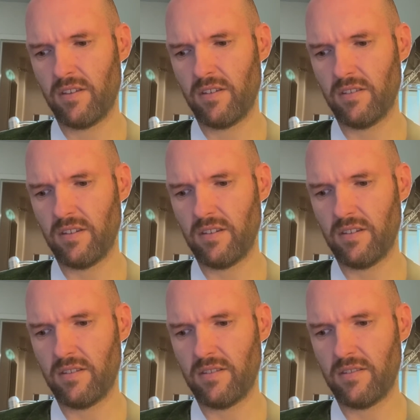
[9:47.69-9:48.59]
I
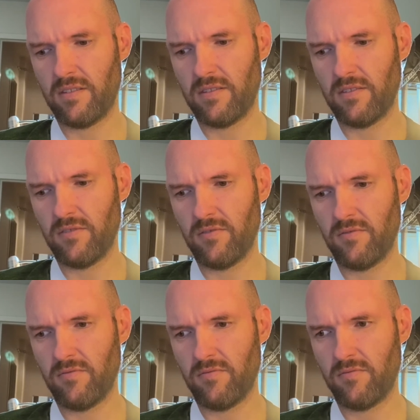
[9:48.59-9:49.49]
did
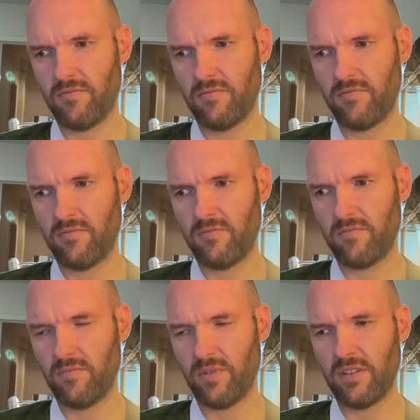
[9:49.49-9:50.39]
do,
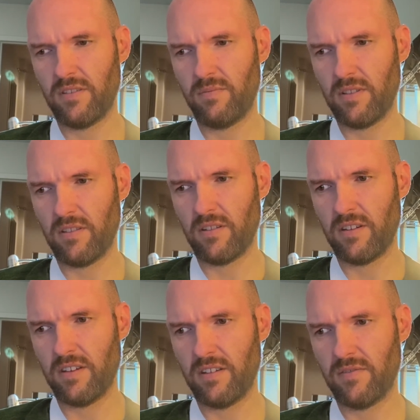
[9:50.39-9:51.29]
but it's been long
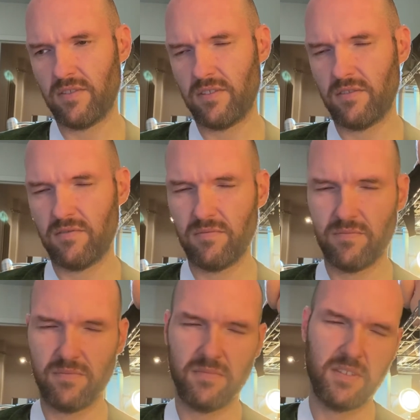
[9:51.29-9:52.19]
enough. So
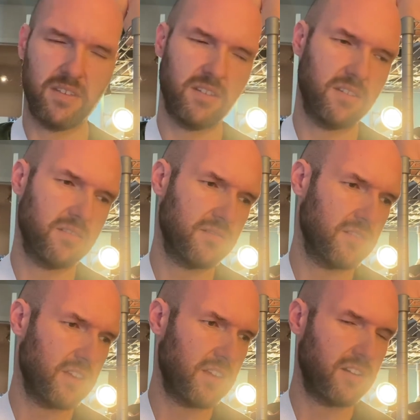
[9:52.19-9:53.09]
yeah,
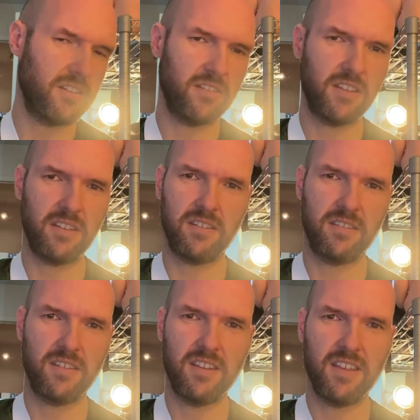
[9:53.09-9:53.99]
I don't know.
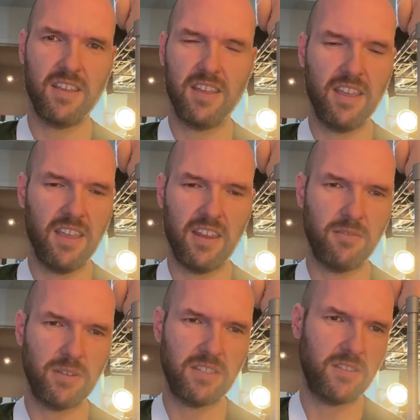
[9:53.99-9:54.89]

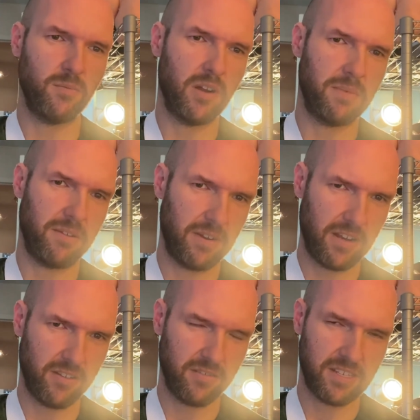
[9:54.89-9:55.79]
Anyways, this is where I'm at right
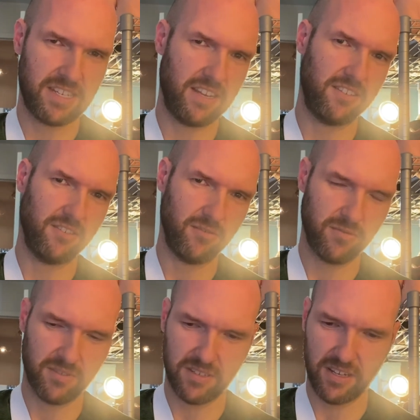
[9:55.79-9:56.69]
now. Day two,
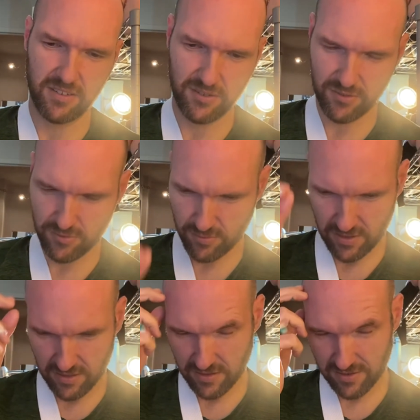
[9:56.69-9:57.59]

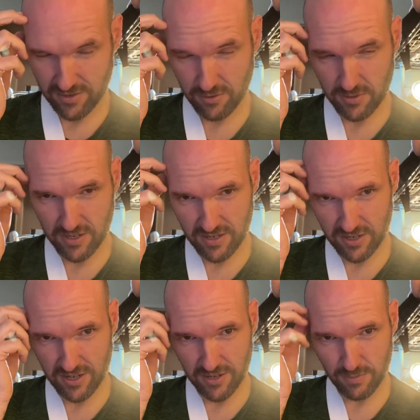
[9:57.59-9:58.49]
so much can
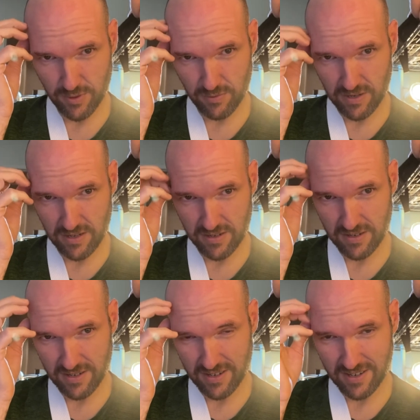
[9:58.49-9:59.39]
change between
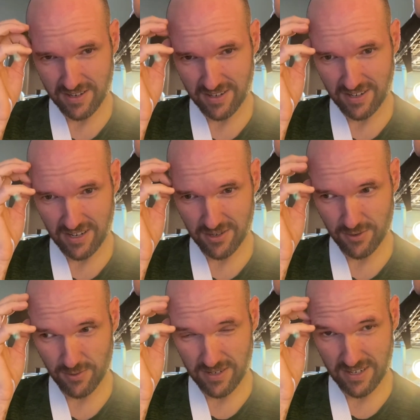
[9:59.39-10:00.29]
day
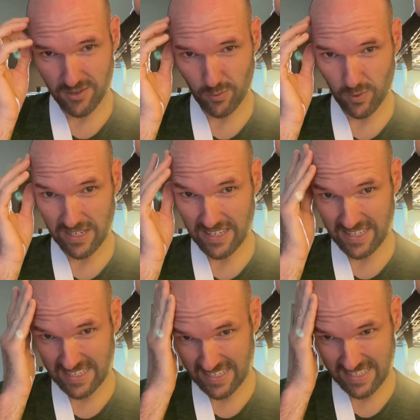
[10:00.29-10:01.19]
2 and day 20.
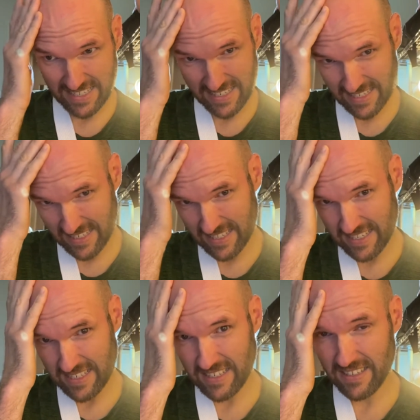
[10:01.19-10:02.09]

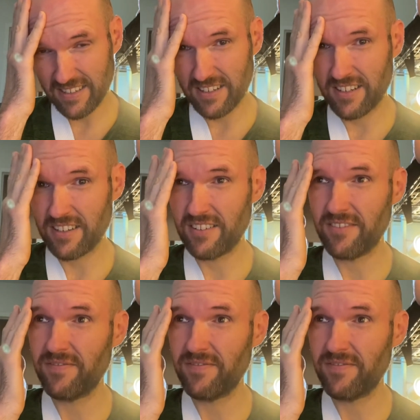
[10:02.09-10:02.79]
you know.